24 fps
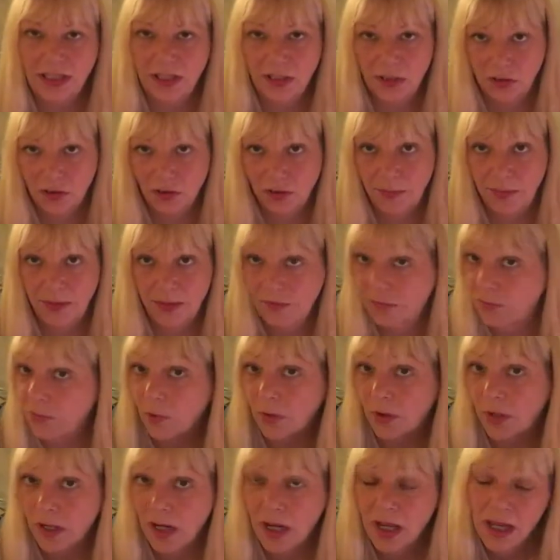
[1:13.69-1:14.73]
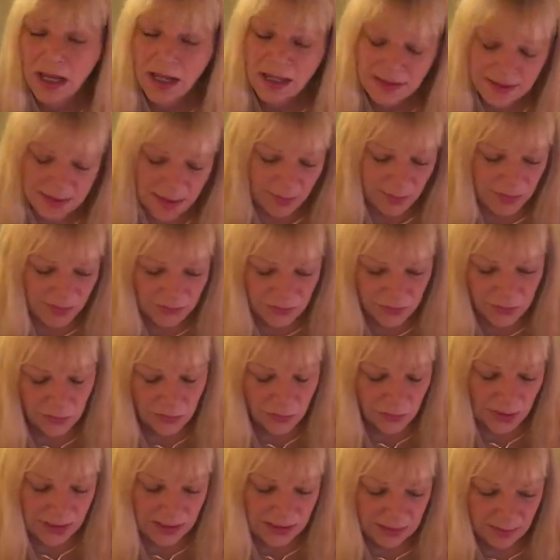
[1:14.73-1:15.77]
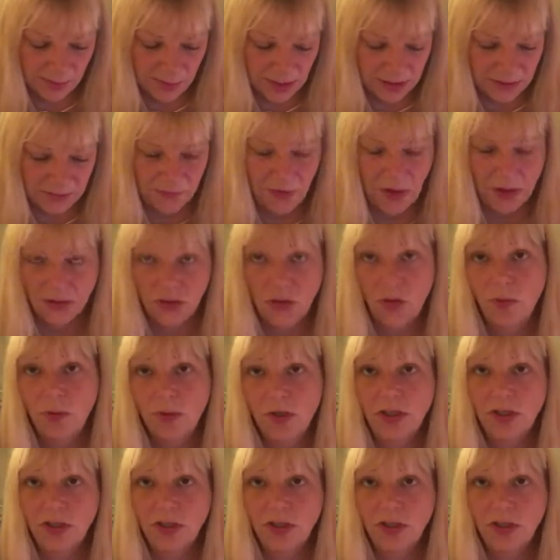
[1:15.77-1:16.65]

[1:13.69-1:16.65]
It could be for some of you in the month of October.